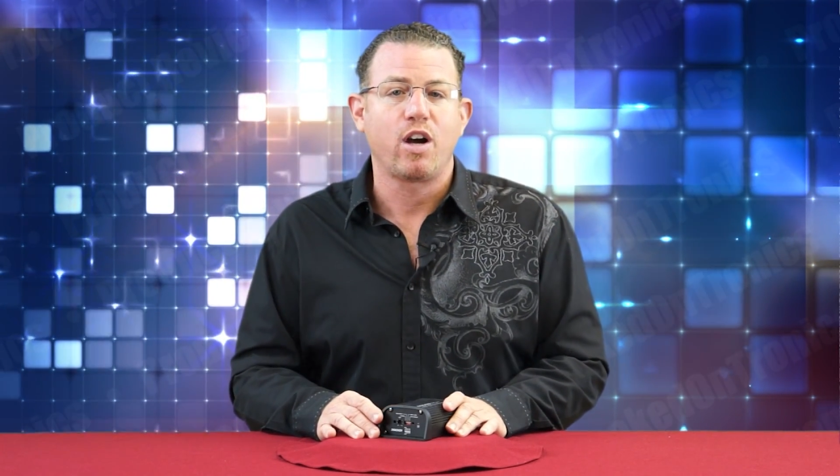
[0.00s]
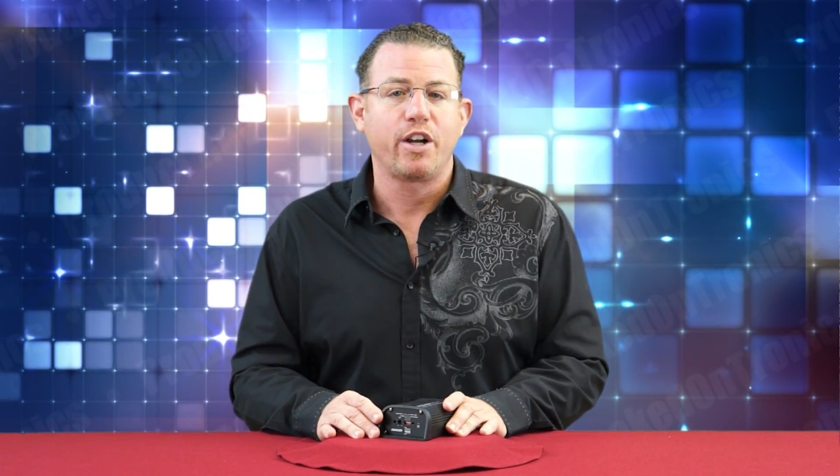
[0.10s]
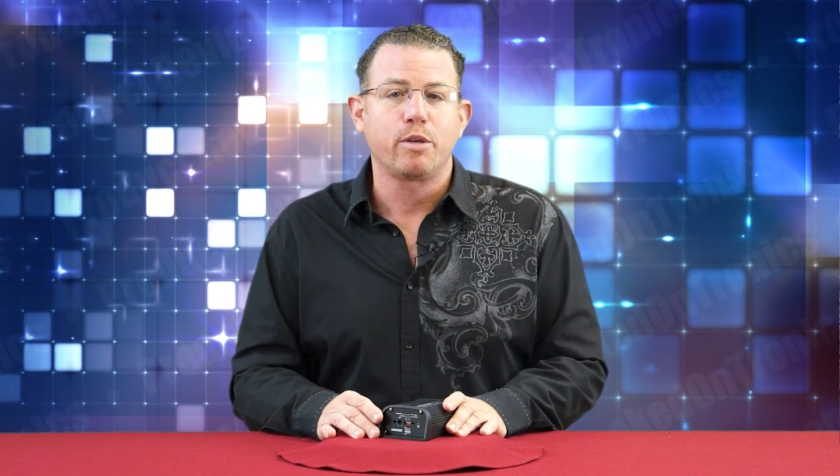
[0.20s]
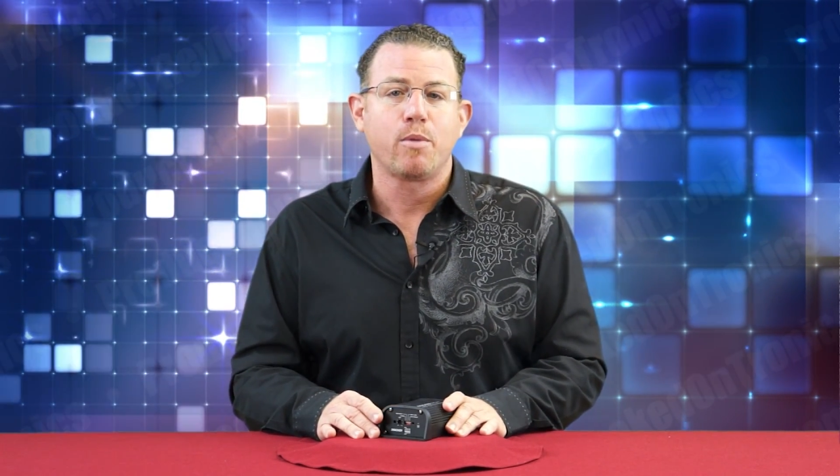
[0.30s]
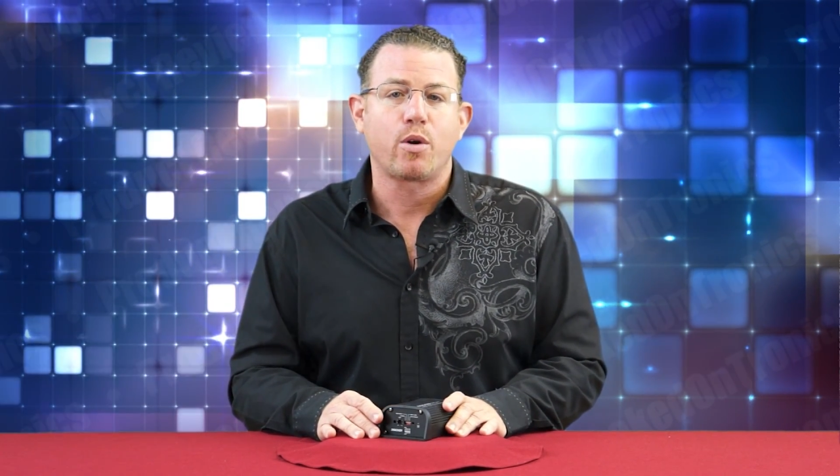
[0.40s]

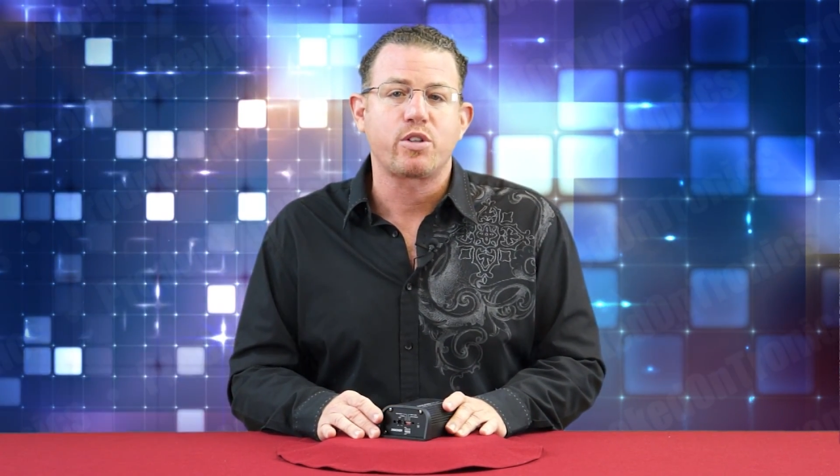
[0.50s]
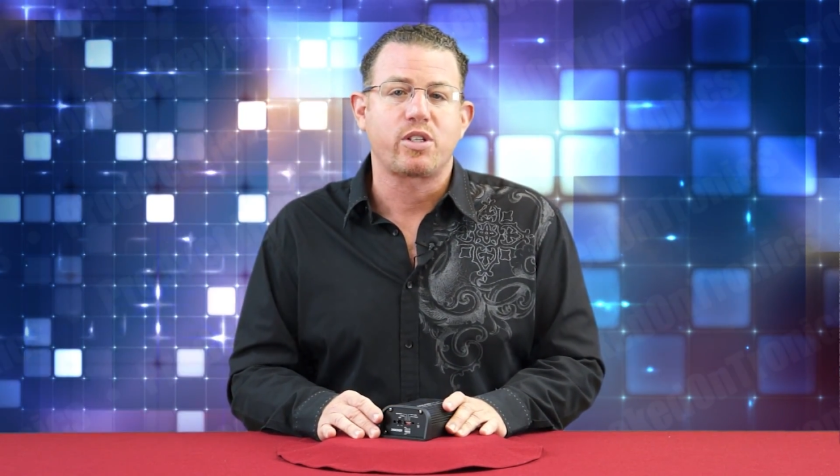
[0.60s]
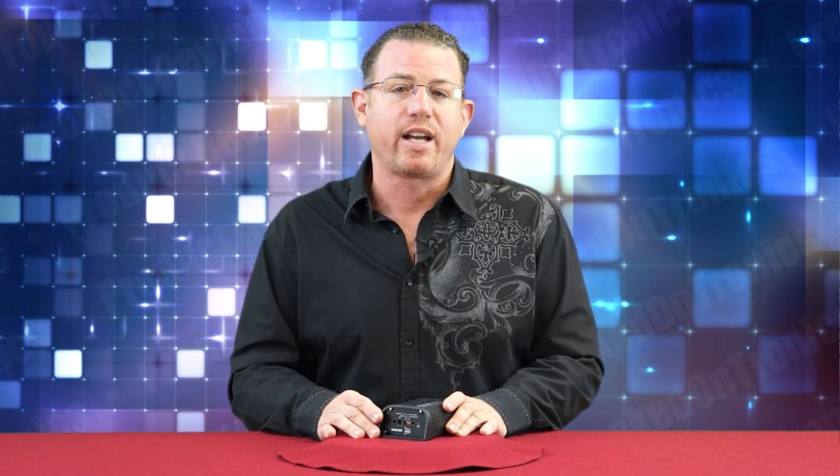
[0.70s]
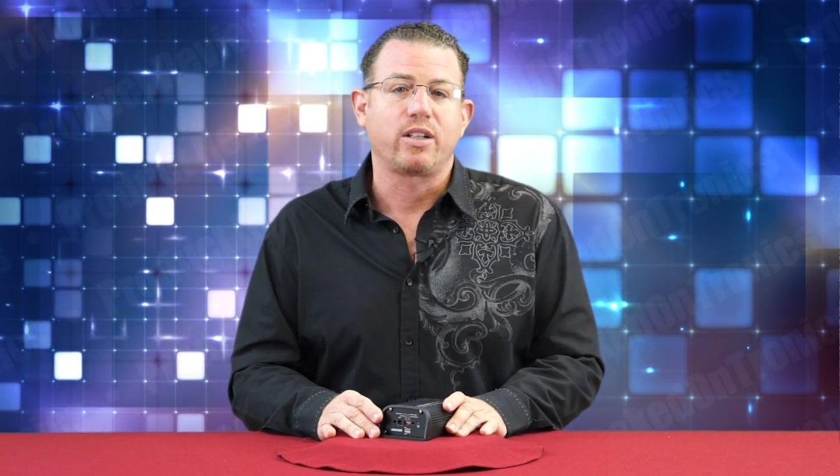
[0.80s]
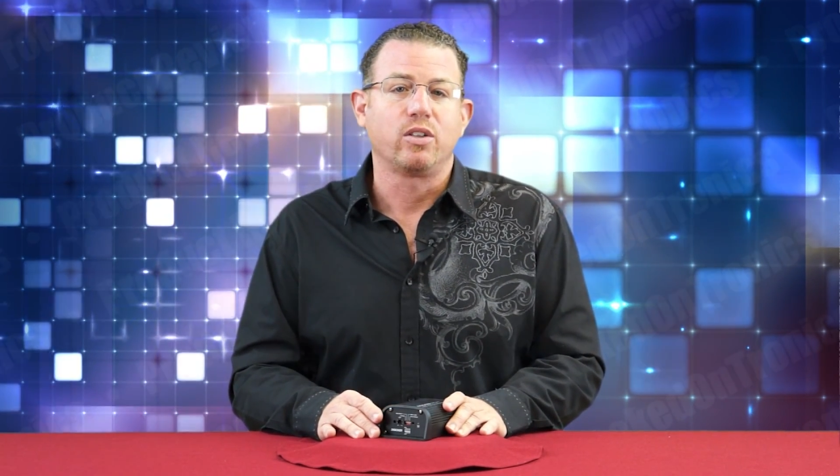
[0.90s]
on your
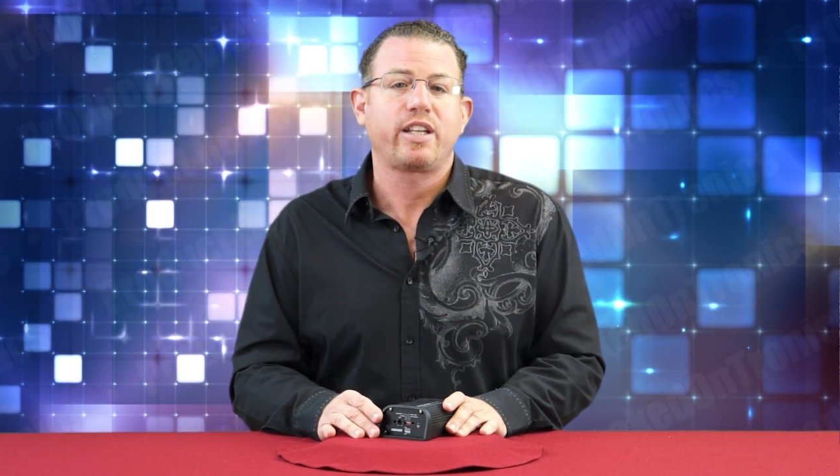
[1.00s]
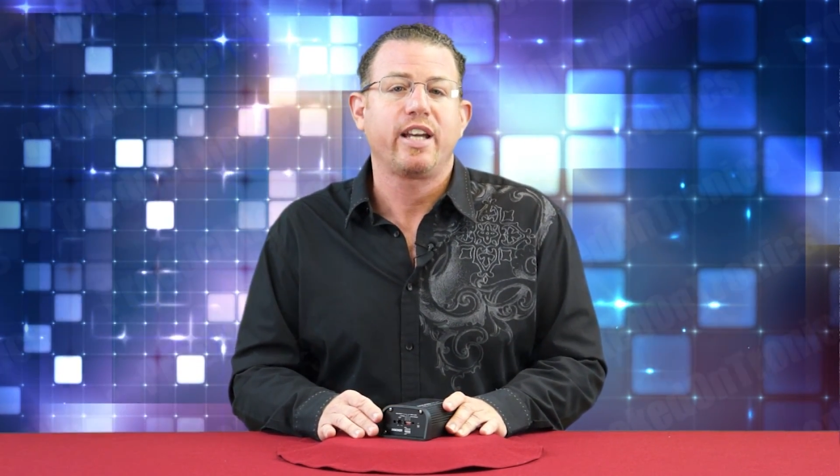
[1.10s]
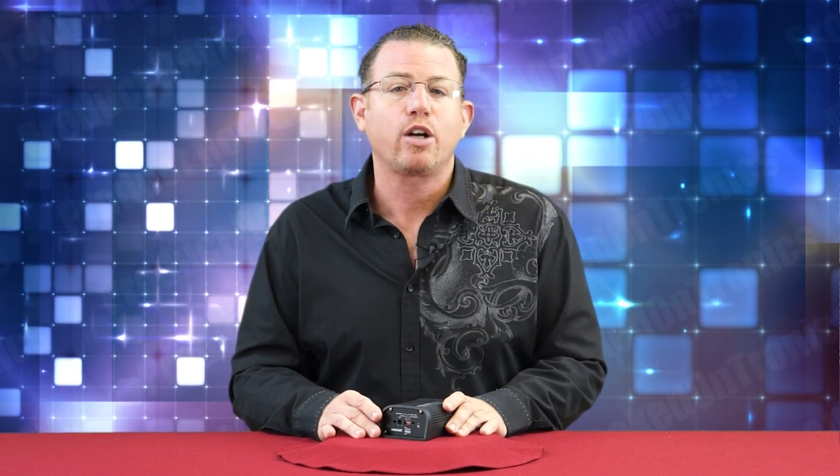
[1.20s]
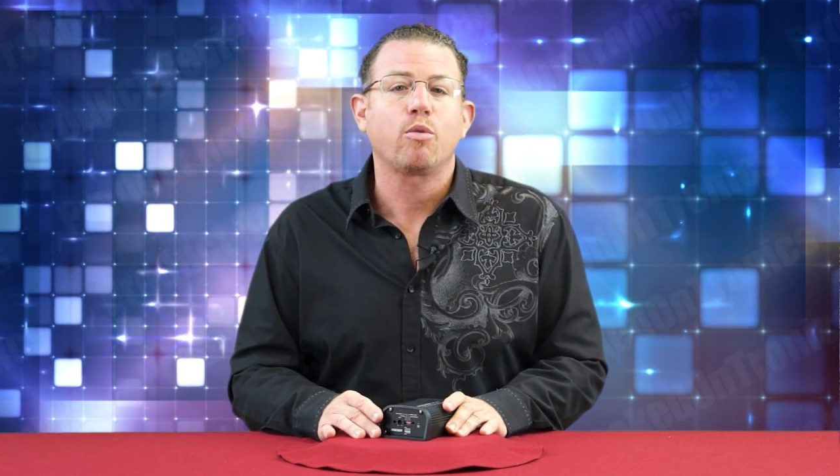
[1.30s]
motorcycle, Kicker